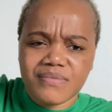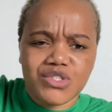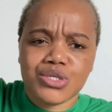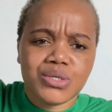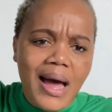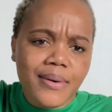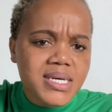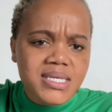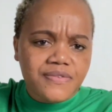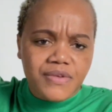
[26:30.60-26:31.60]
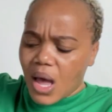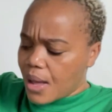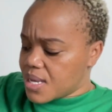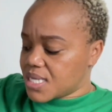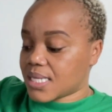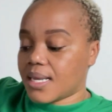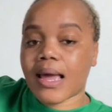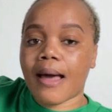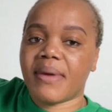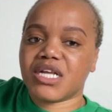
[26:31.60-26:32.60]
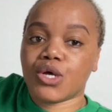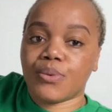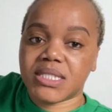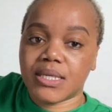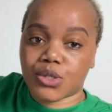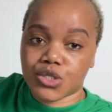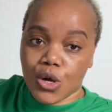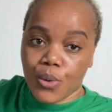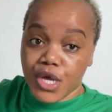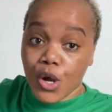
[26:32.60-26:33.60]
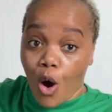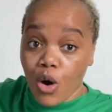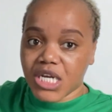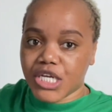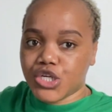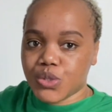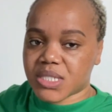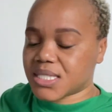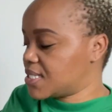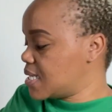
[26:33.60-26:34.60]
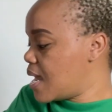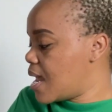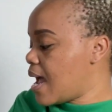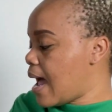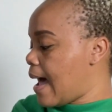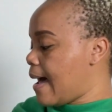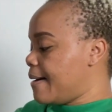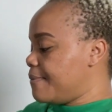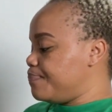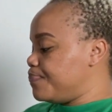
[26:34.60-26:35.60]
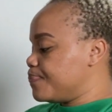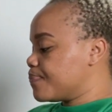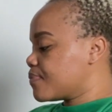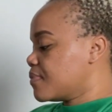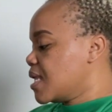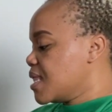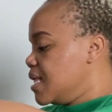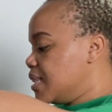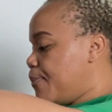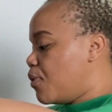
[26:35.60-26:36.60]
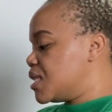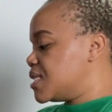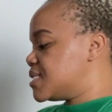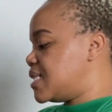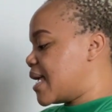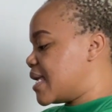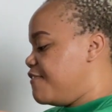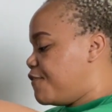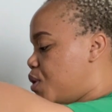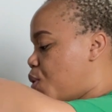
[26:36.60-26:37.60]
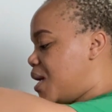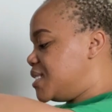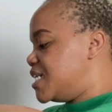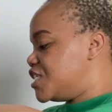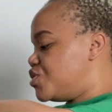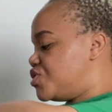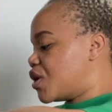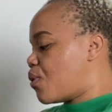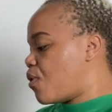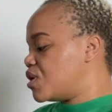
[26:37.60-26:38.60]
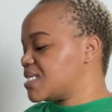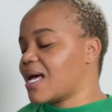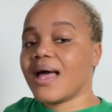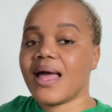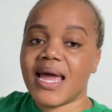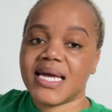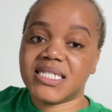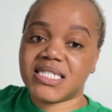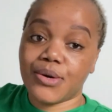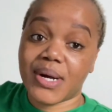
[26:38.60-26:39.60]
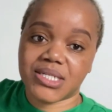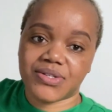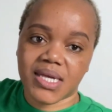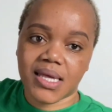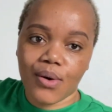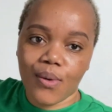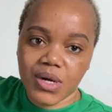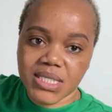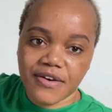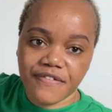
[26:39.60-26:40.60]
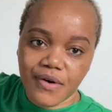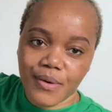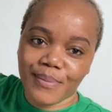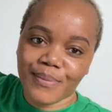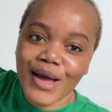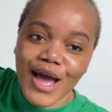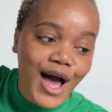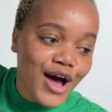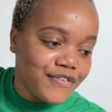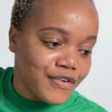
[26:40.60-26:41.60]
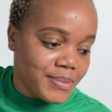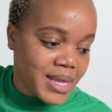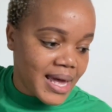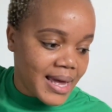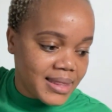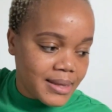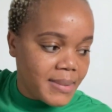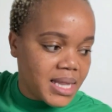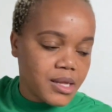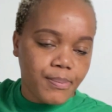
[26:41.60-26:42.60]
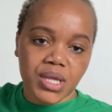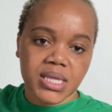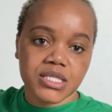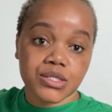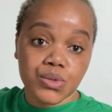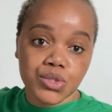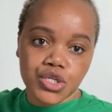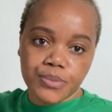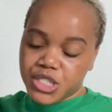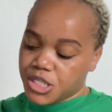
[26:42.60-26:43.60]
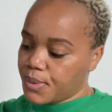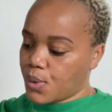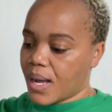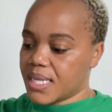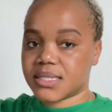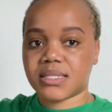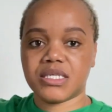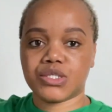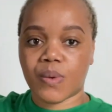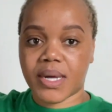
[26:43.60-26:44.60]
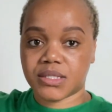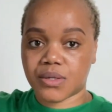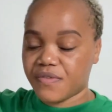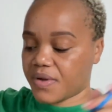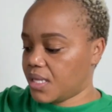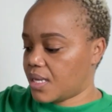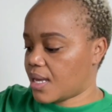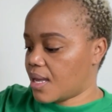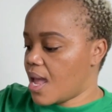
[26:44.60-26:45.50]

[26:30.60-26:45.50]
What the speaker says: 2 hours, 3 hours and come back. So we only used the bottles. Like, if we want her to drink water, she was drinking water from the milk bottles, those two mitty ones, this ones over here.